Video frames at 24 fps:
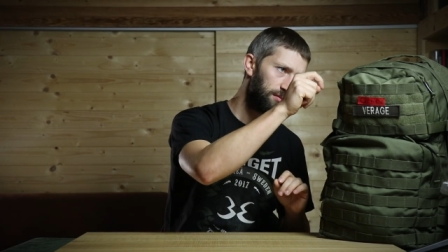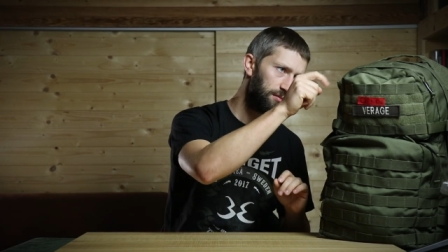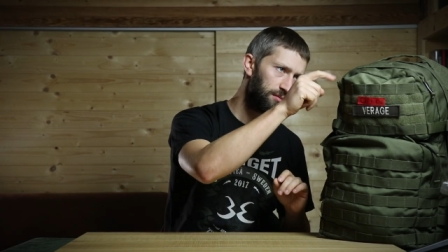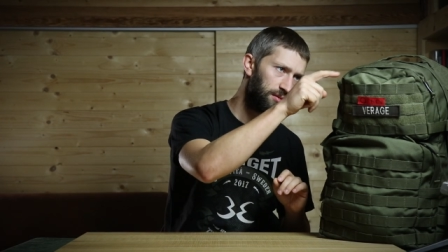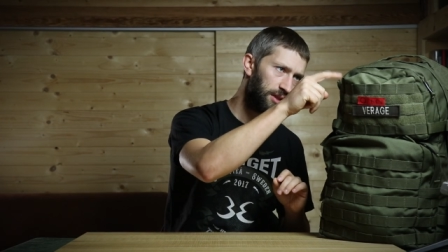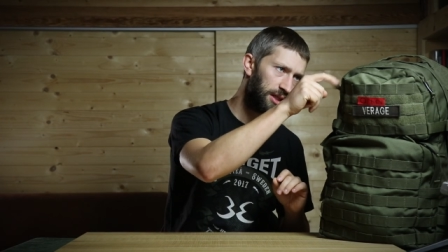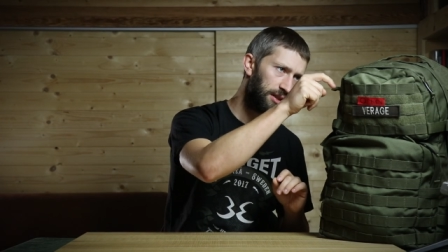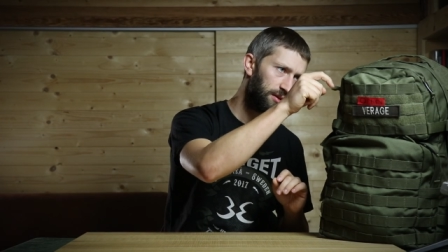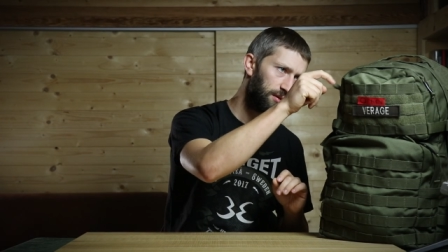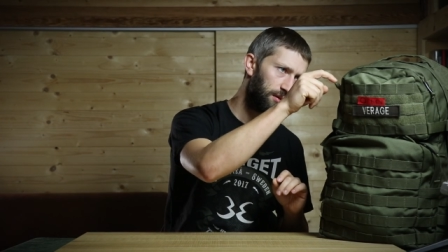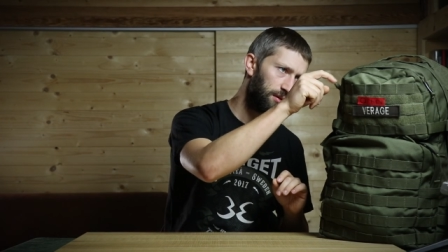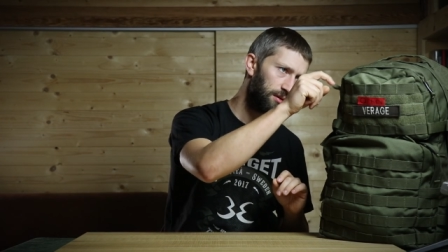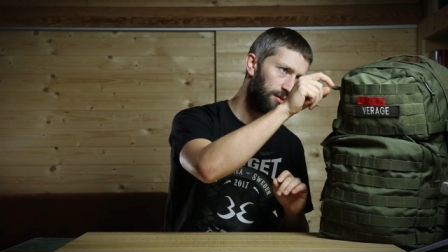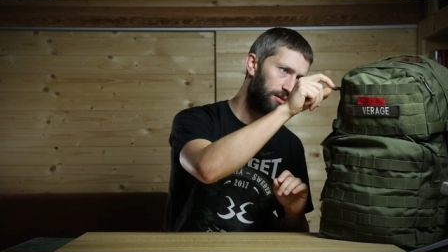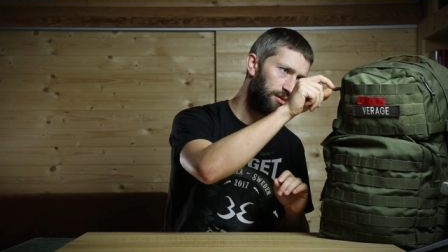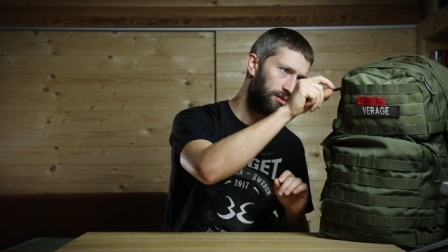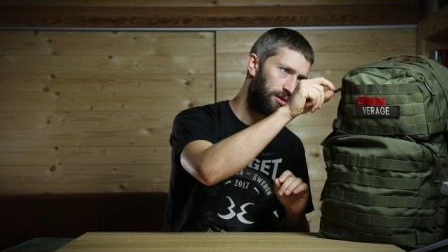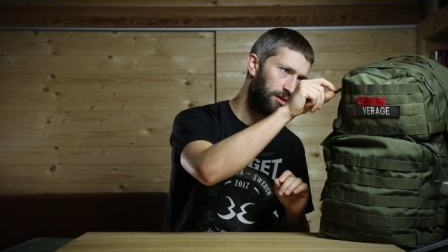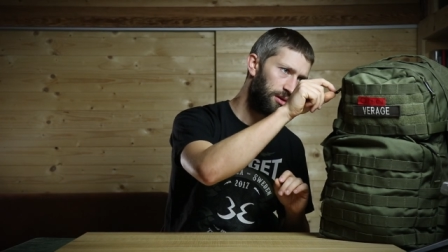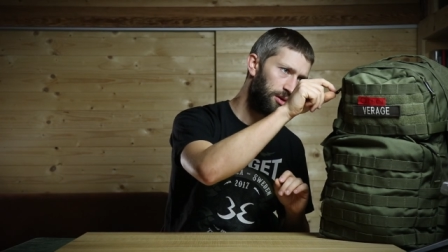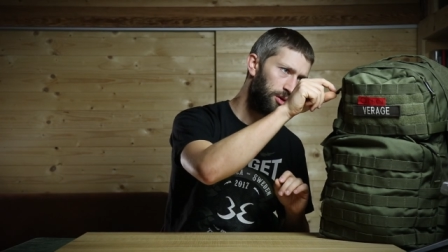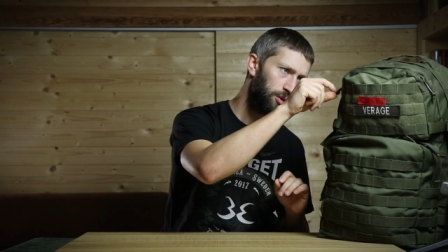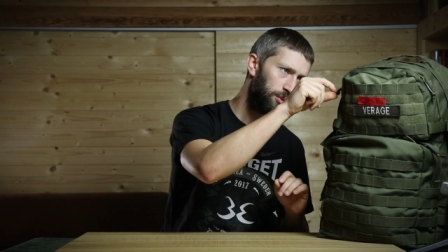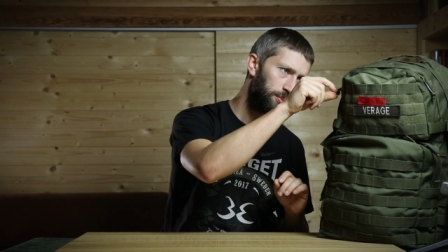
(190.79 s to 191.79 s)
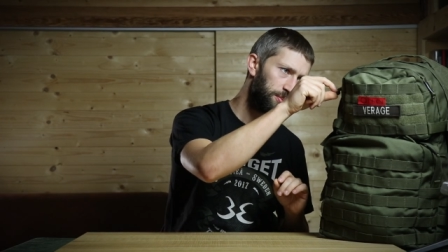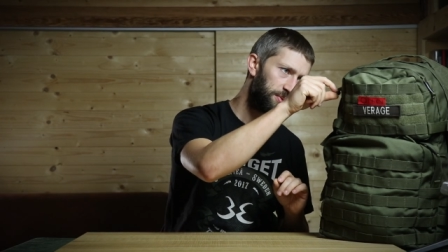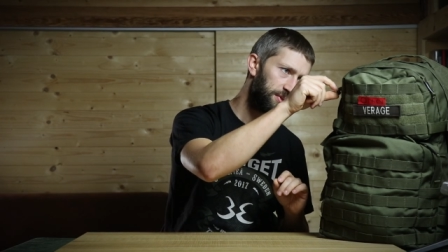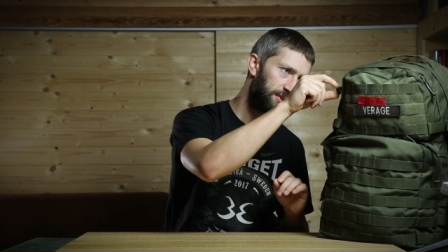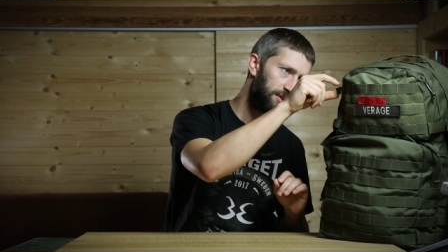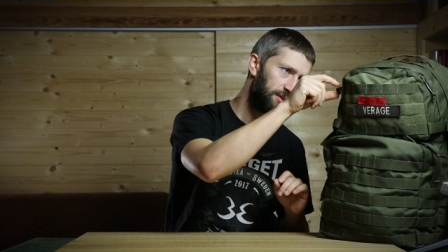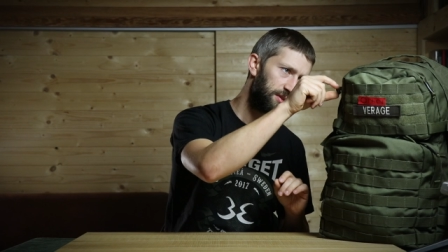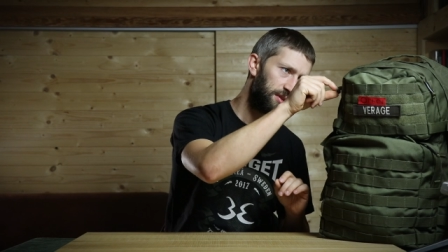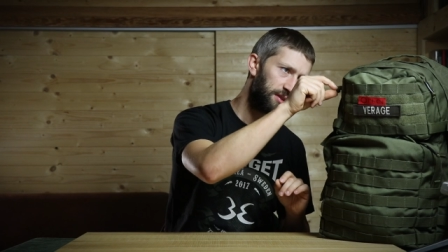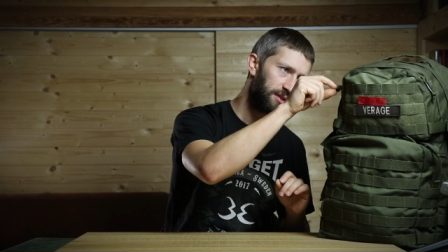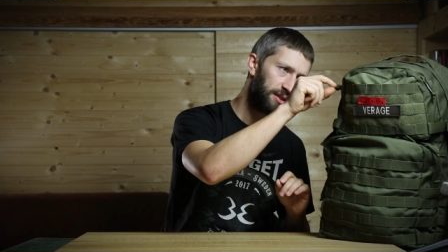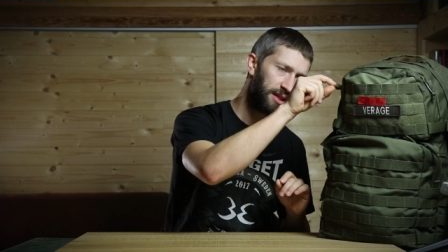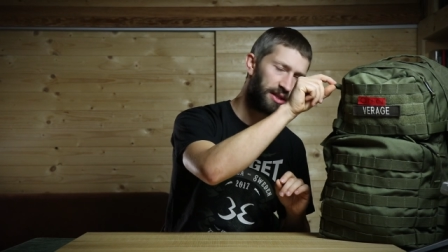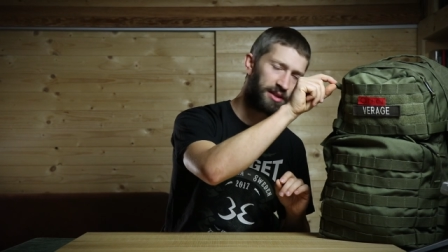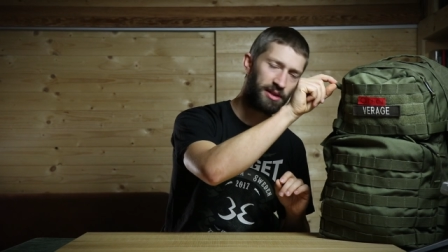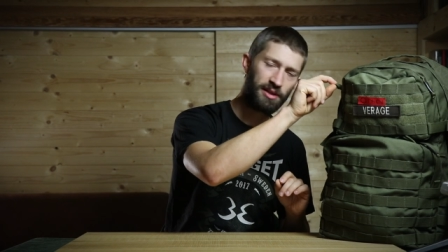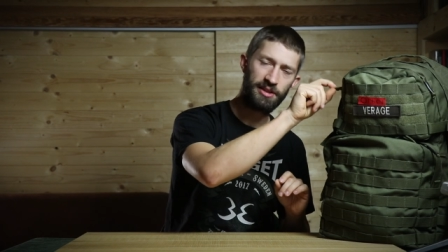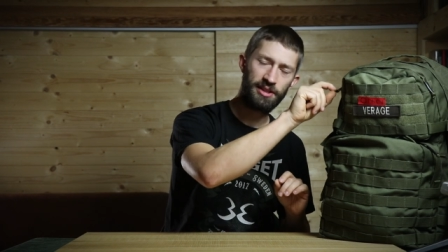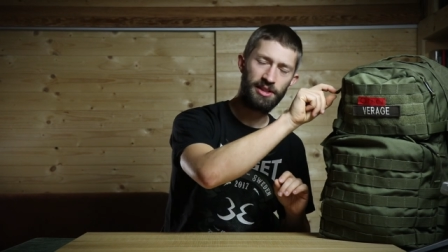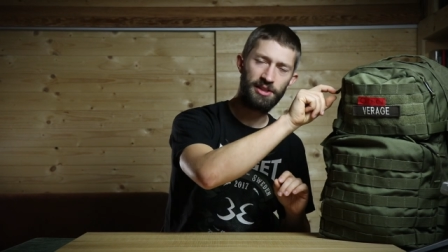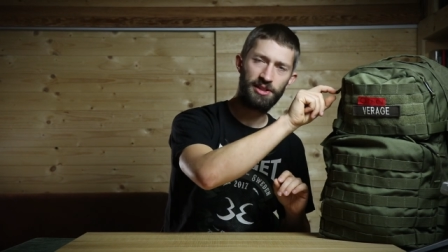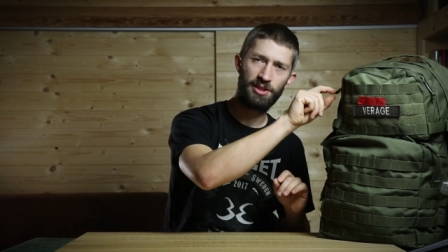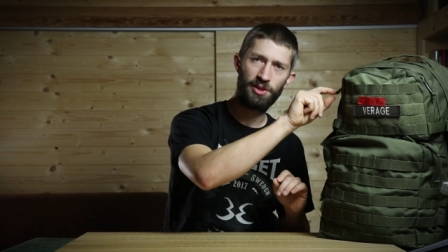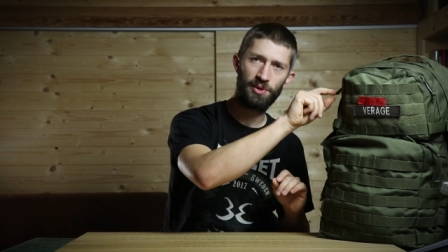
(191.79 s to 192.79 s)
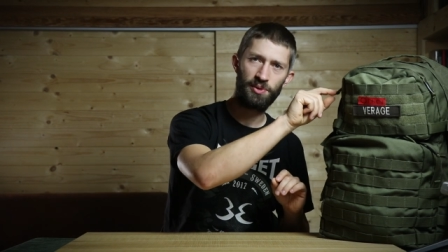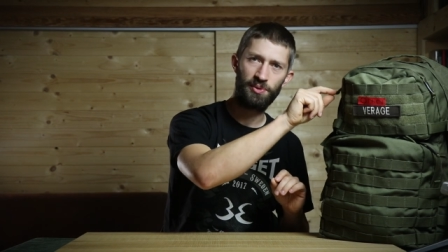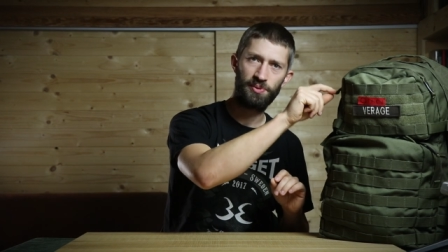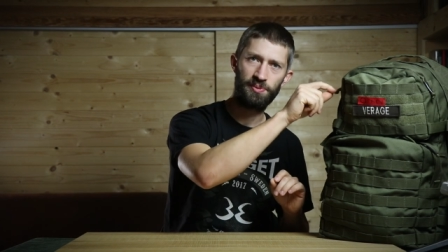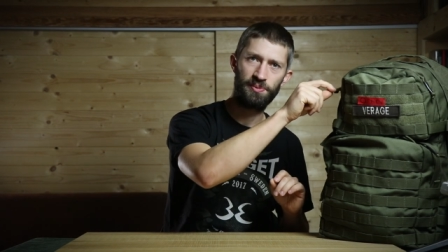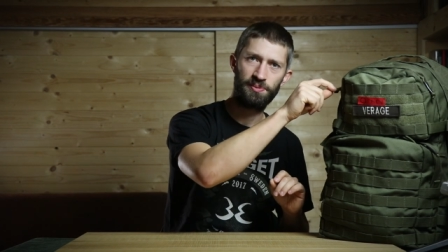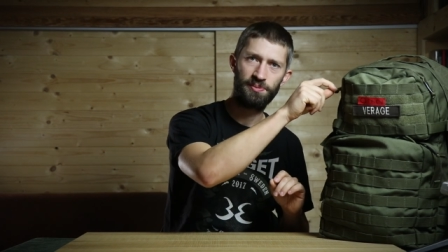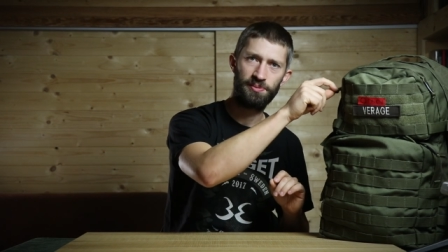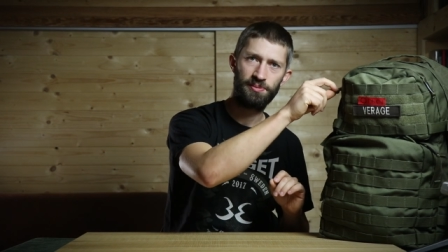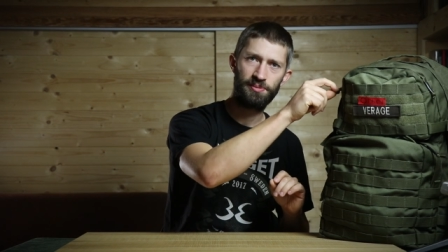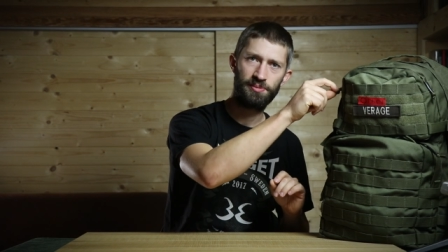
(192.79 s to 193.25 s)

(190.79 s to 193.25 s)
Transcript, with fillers: little loops that I didn't know